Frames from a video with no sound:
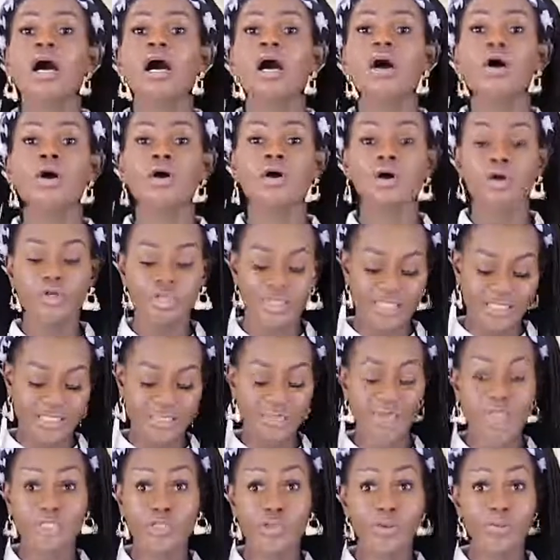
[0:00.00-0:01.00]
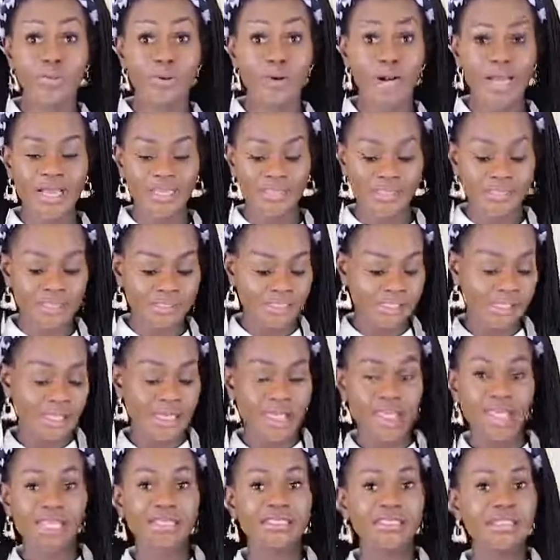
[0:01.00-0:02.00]
on a special price,
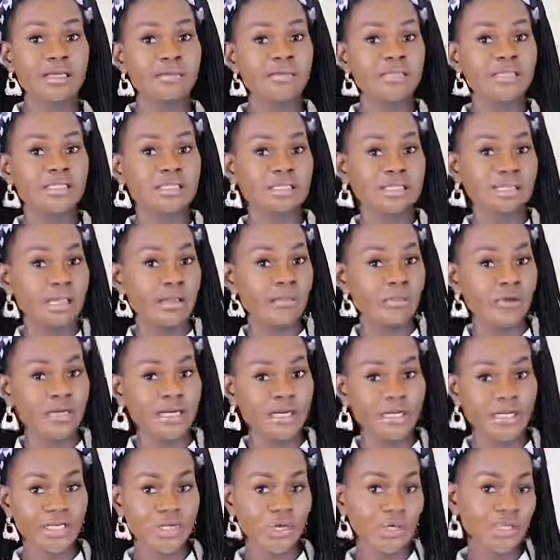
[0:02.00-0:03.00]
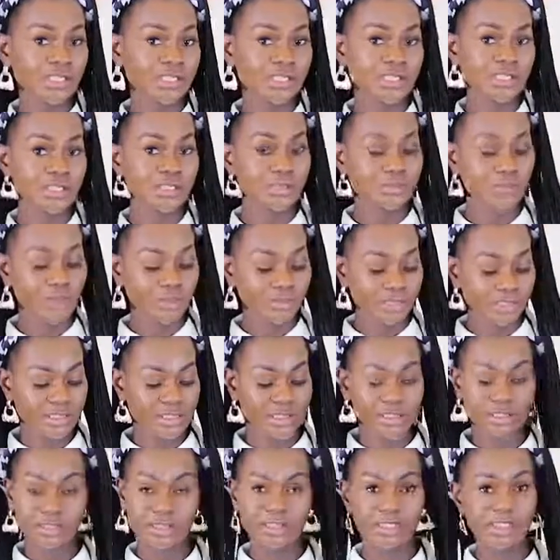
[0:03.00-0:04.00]
except this time when I got into
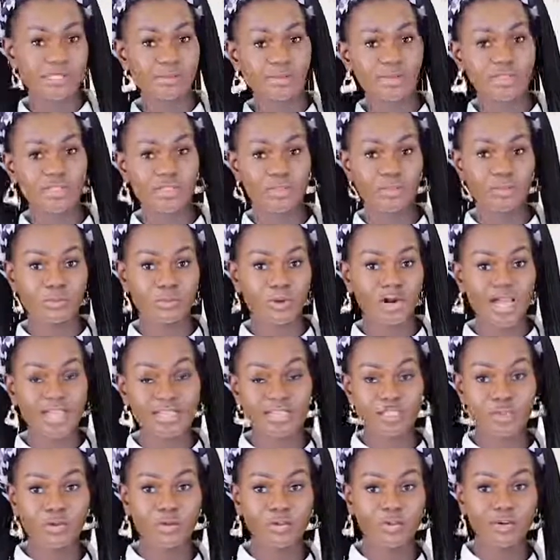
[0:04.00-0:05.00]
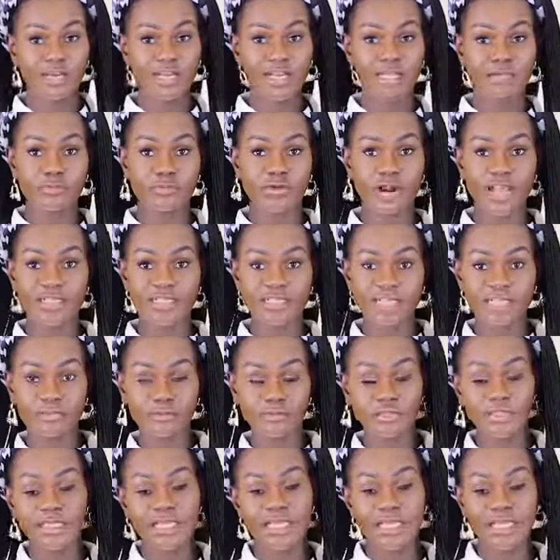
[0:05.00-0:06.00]
Morrisons, the special price offer had run
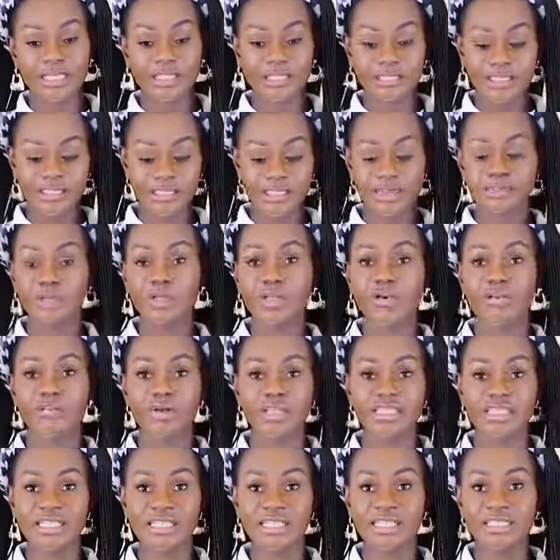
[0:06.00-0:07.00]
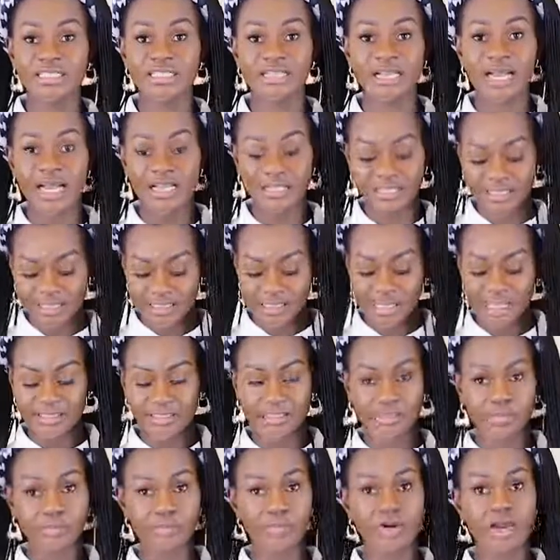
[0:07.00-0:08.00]
out and these were retailing at
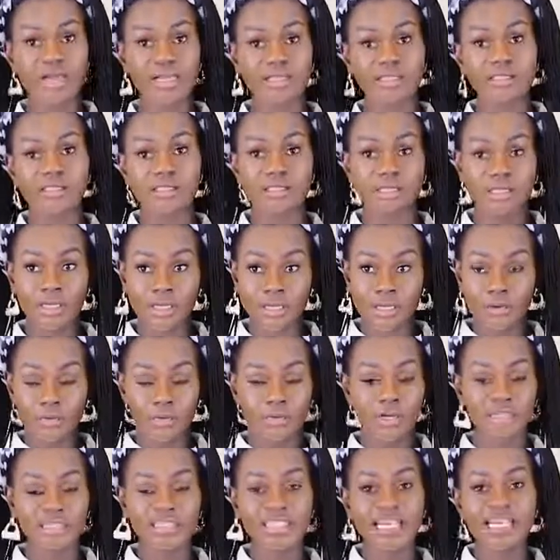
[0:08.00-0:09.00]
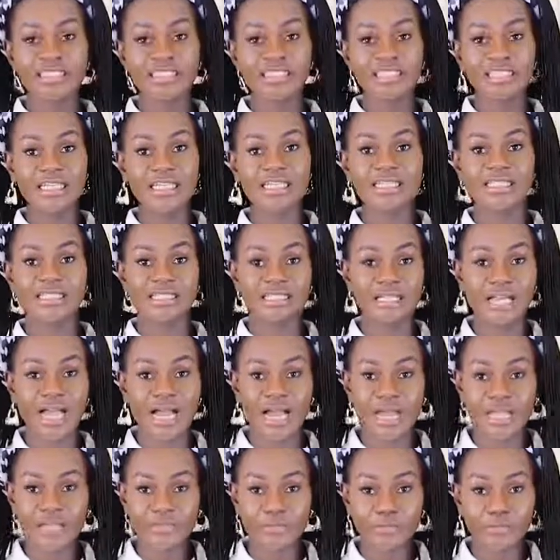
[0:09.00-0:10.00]
standard price. Well, nonetheless,
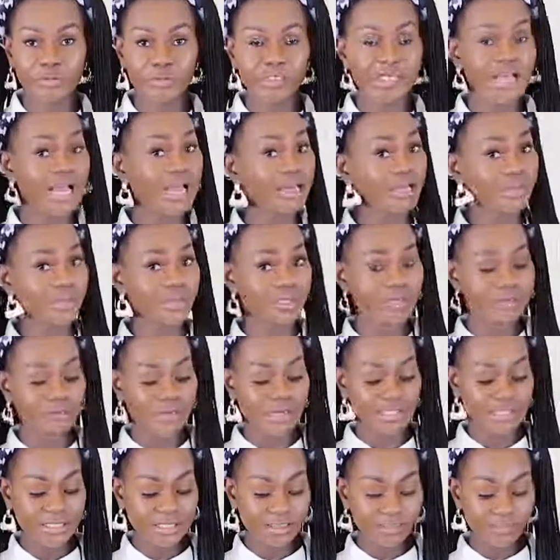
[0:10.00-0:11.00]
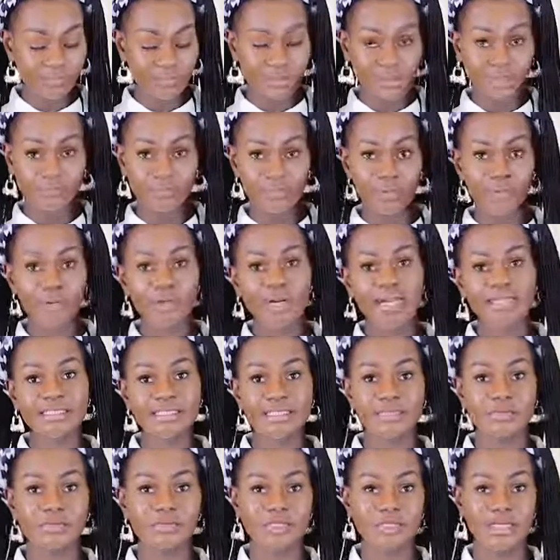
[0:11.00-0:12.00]
I thought I'd pick myself a few
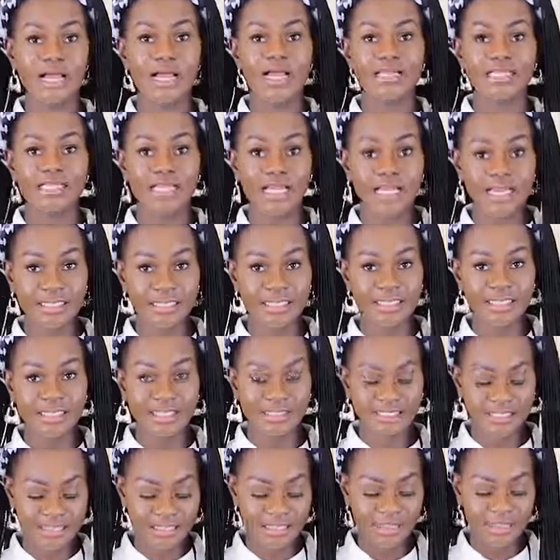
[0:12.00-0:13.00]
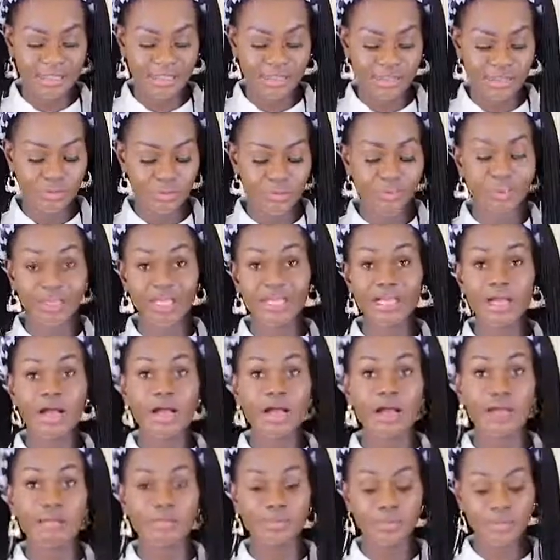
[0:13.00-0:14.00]
items as I had listed to pick
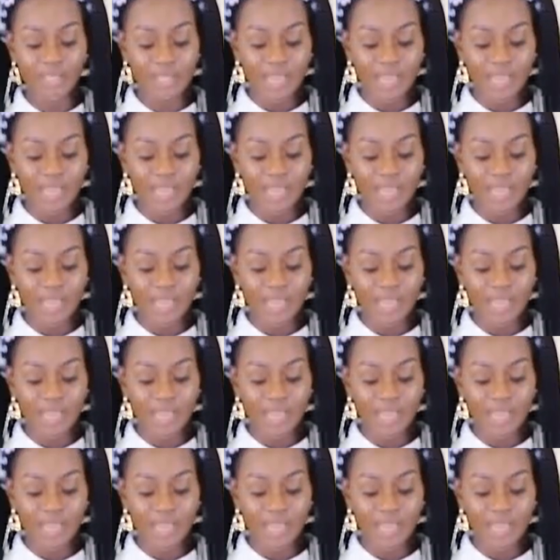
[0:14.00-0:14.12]
up.